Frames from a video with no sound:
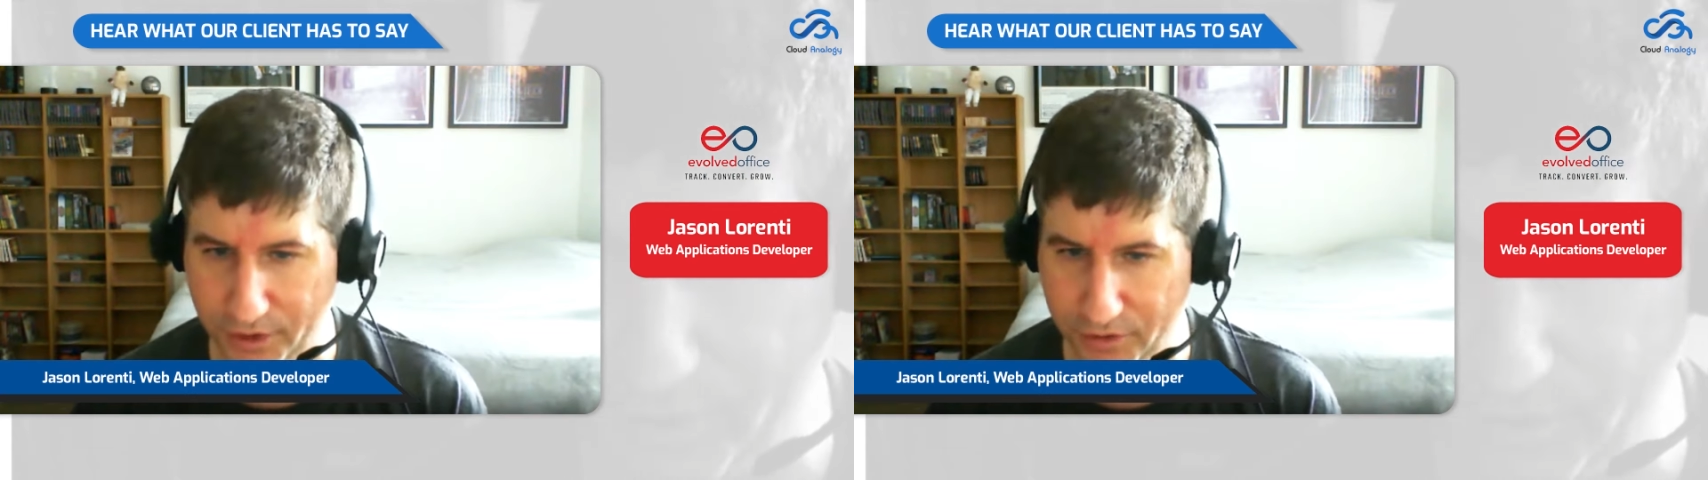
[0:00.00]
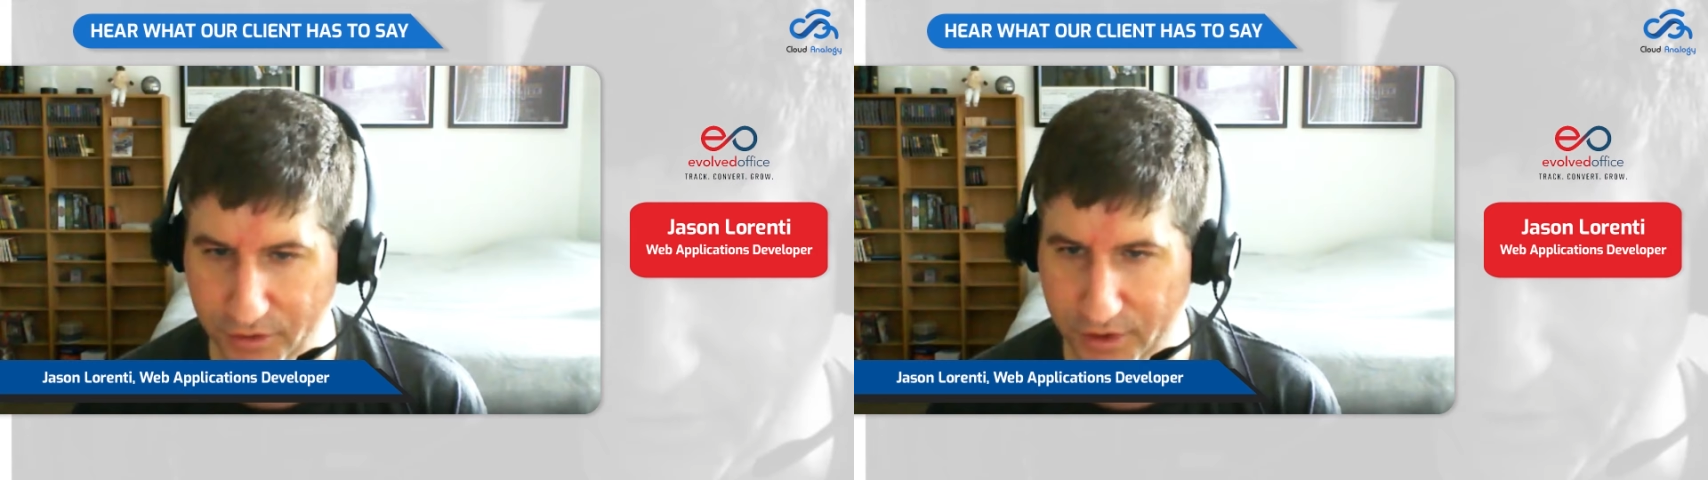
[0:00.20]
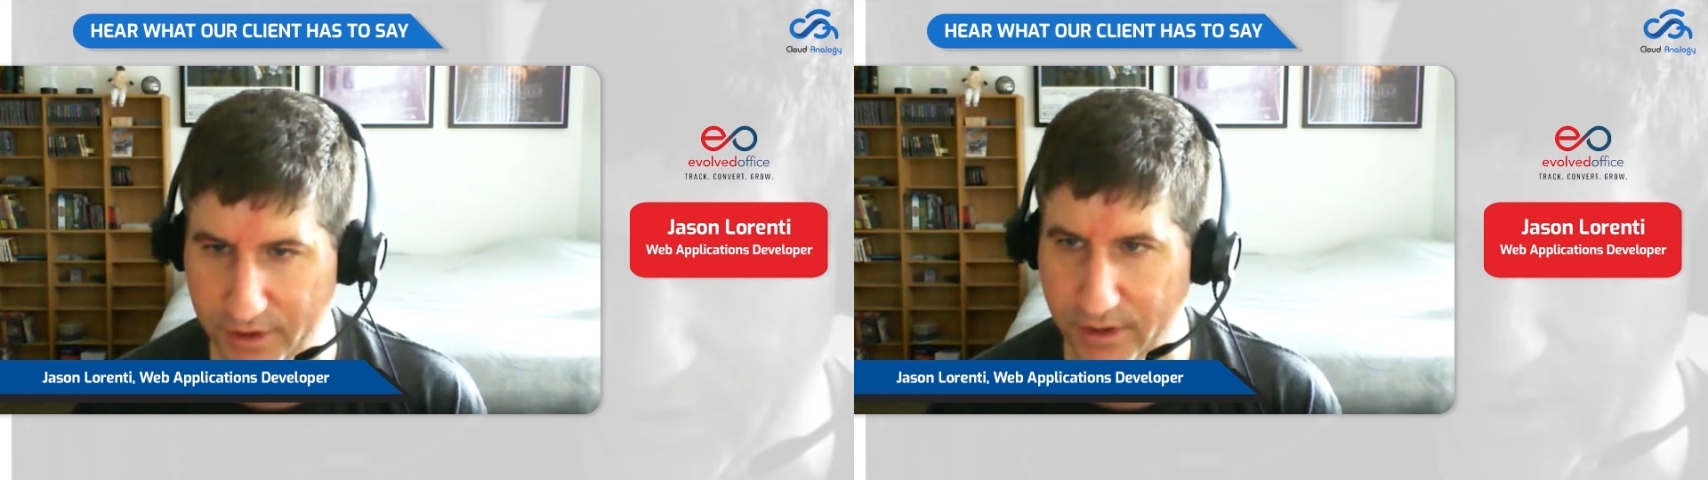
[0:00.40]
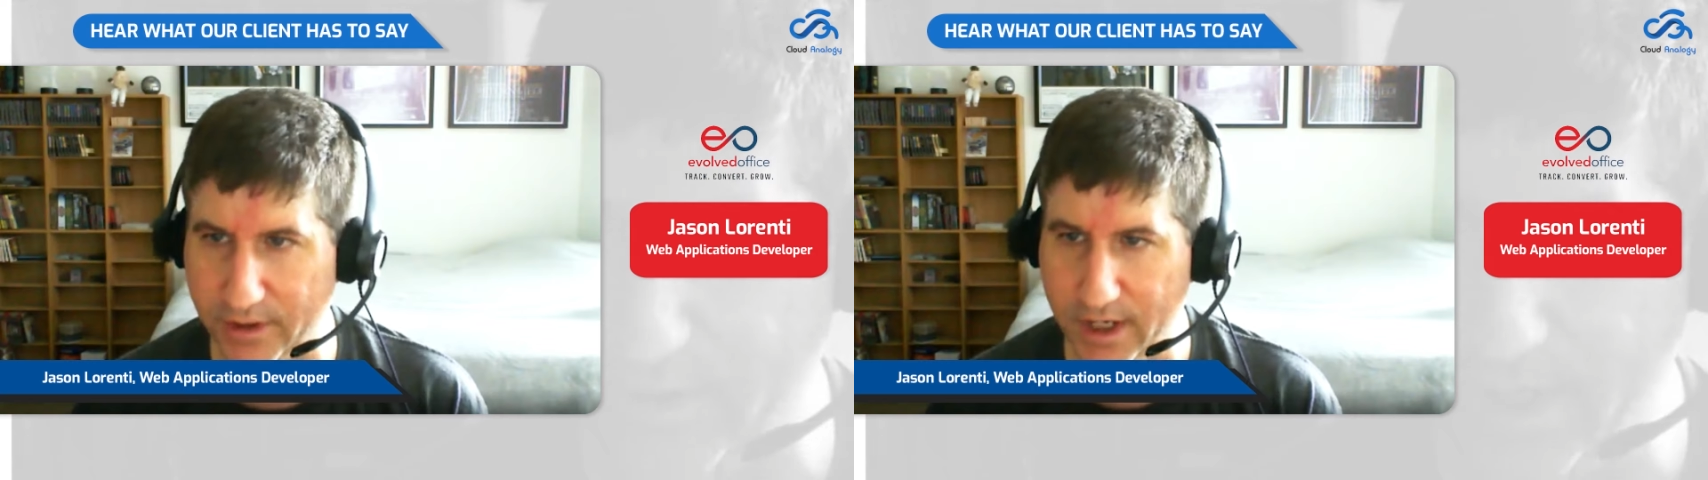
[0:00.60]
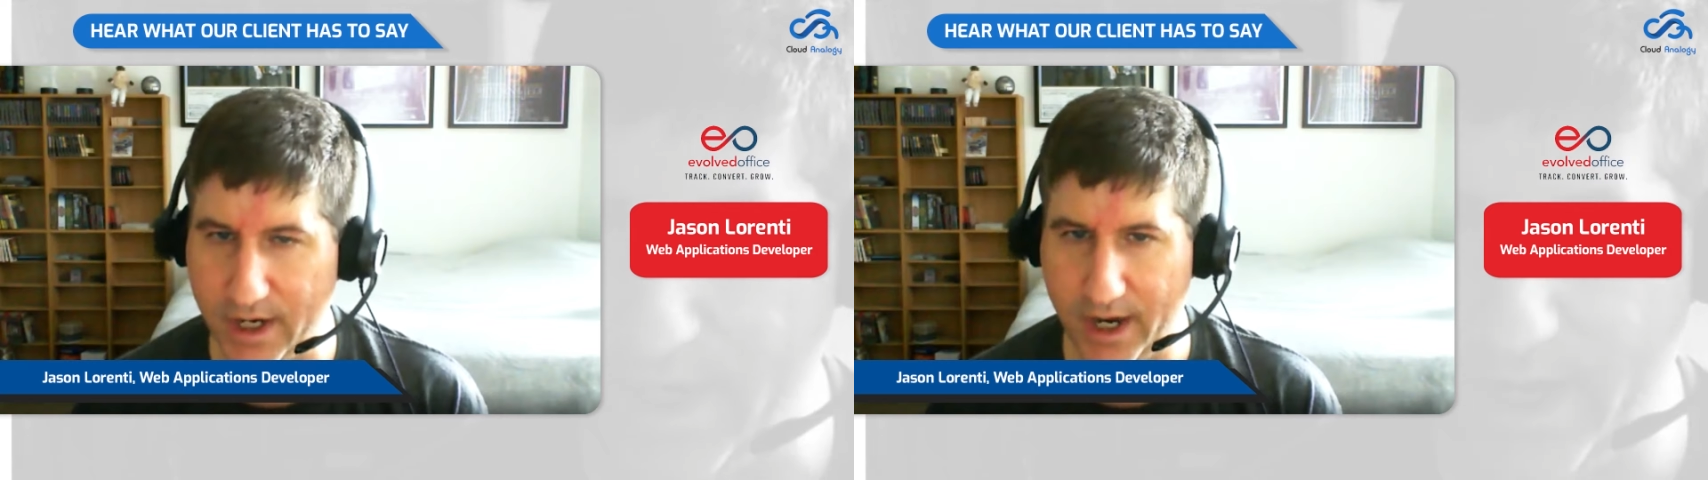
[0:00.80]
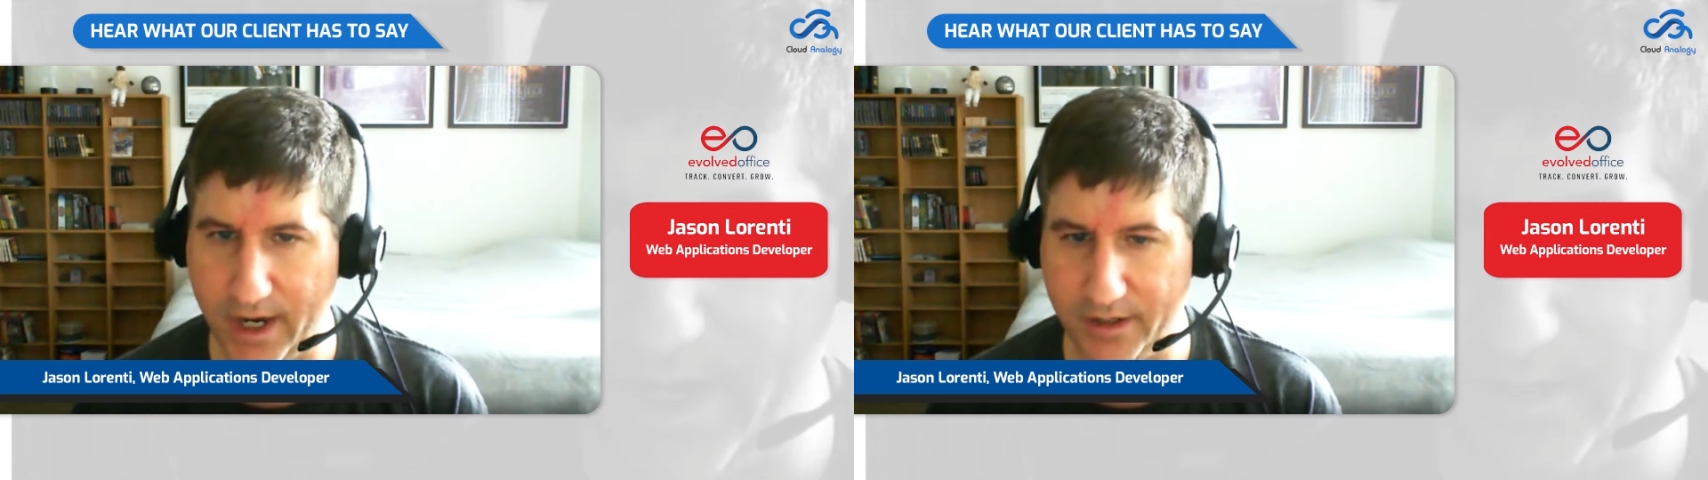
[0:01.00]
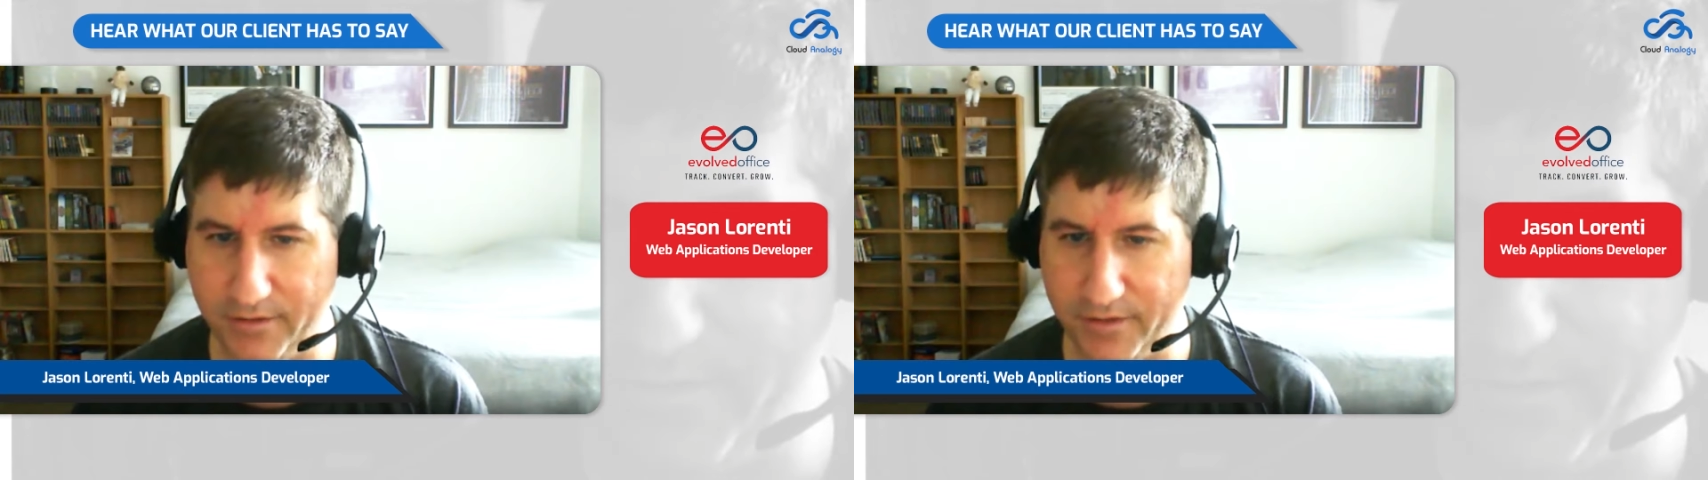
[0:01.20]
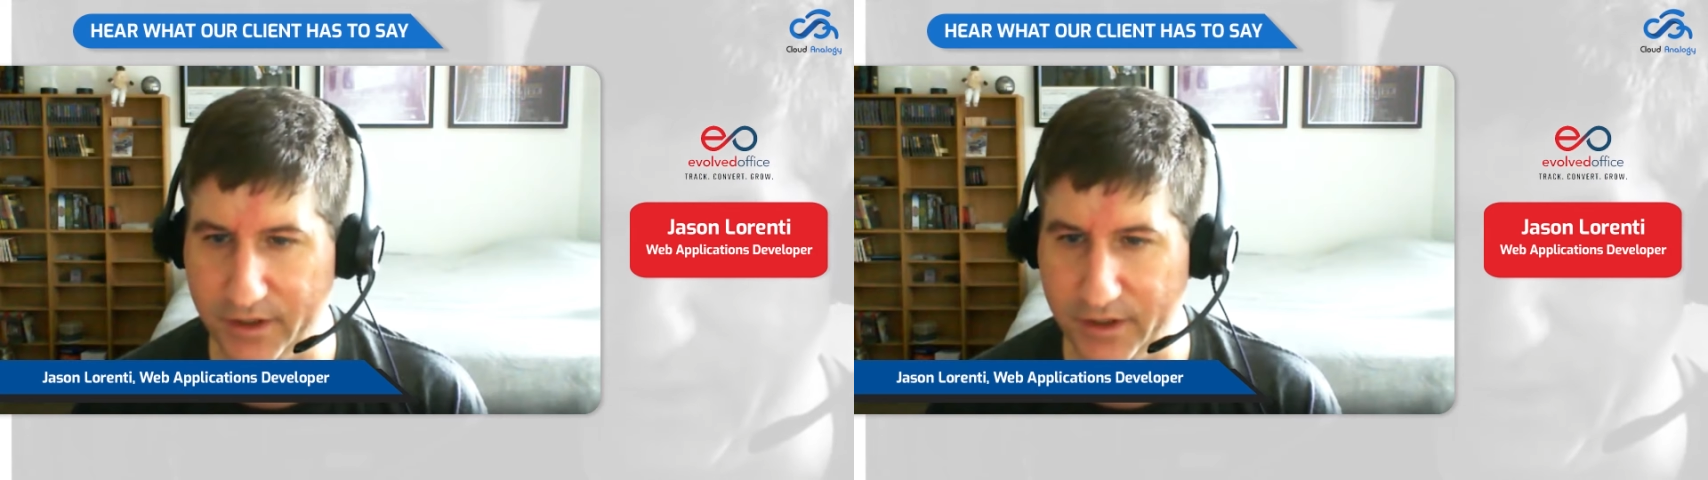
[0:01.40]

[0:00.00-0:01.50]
interested in, and